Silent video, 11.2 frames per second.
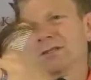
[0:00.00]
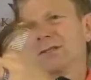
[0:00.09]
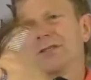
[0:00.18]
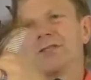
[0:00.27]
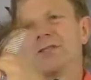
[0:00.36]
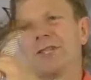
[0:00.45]

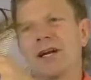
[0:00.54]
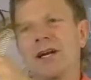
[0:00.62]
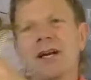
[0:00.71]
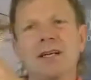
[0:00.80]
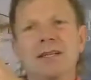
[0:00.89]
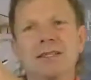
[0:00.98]
you see
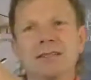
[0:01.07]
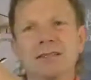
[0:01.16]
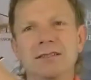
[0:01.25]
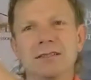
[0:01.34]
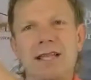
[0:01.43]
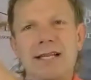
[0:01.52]
there,
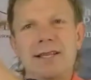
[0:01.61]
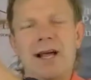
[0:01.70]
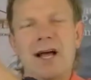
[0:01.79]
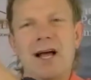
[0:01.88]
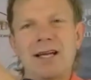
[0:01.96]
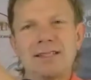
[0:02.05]
that
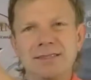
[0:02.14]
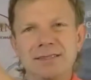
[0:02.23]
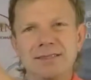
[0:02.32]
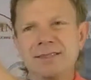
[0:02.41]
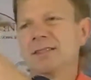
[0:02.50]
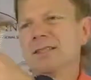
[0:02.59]
line.
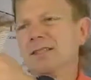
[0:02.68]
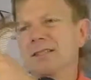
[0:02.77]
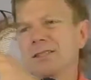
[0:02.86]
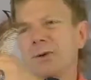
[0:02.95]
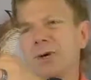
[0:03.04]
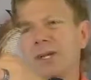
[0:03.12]

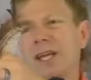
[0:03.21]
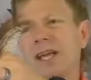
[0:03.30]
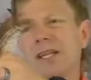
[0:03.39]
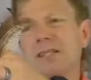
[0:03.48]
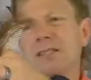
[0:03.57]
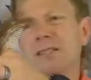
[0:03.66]
So
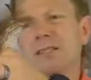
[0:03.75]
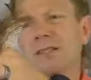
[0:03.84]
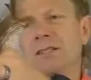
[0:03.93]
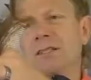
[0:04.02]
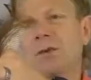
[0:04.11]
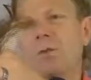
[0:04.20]
again,
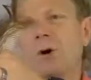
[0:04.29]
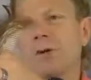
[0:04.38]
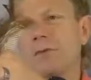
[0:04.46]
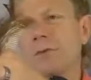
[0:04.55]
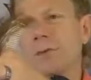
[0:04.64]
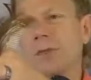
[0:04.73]
the
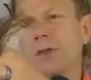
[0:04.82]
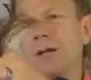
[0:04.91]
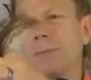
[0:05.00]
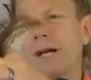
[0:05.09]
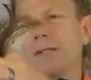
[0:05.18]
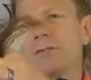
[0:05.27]
wonderful thing
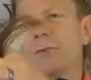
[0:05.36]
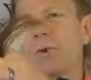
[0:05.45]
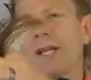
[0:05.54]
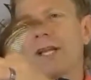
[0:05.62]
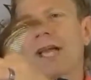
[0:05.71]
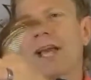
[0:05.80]
about the
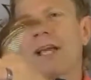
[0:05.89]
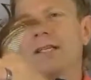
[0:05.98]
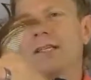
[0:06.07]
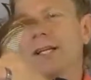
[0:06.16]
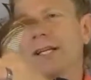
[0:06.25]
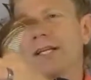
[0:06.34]
28
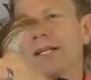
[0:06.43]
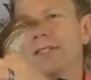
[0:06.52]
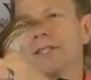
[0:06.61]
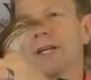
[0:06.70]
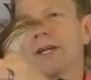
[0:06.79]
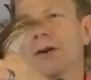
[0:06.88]

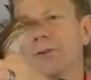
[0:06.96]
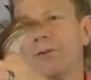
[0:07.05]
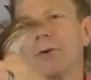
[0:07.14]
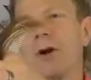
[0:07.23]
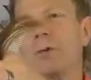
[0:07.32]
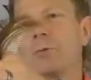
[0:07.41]
is it goes
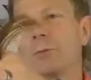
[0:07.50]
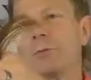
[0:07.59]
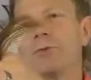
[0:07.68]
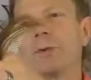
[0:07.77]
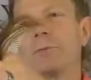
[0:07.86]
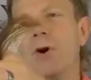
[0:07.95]
from
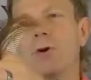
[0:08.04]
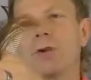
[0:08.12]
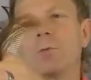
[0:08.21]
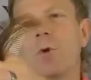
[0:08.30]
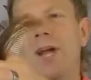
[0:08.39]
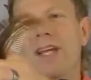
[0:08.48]
removing bulk
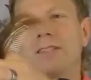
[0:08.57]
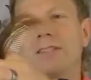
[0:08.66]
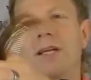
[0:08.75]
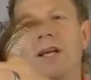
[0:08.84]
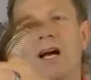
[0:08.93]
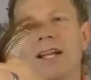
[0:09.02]
and weight to
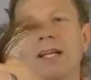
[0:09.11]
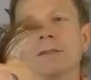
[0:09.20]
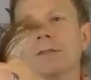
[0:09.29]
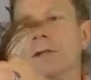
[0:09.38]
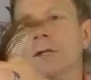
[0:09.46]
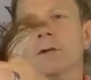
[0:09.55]

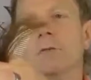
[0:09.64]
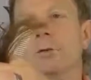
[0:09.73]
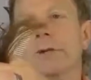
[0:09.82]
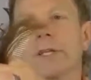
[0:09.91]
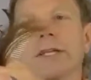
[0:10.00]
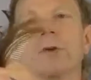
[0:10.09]
cutting
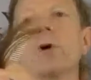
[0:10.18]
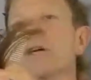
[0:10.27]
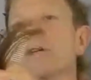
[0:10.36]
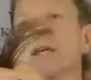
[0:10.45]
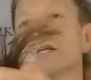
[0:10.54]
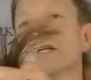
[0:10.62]
really
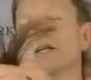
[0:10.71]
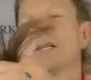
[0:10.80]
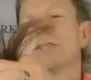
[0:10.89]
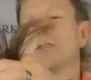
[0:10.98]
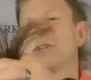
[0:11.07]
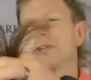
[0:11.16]
quickly.
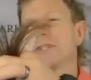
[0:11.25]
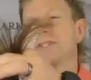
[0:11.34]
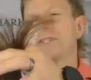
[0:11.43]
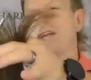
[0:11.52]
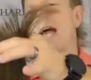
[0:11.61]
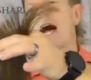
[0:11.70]
So you can
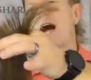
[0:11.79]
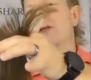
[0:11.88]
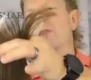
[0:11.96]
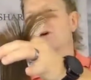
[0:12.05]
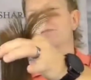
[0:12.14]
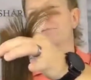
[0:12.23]
see how
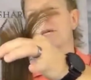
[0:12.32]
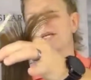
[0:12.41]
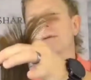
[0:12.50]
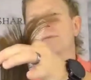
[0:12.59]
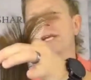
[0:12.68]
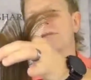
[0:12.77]
in those
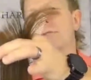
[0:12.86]
medium length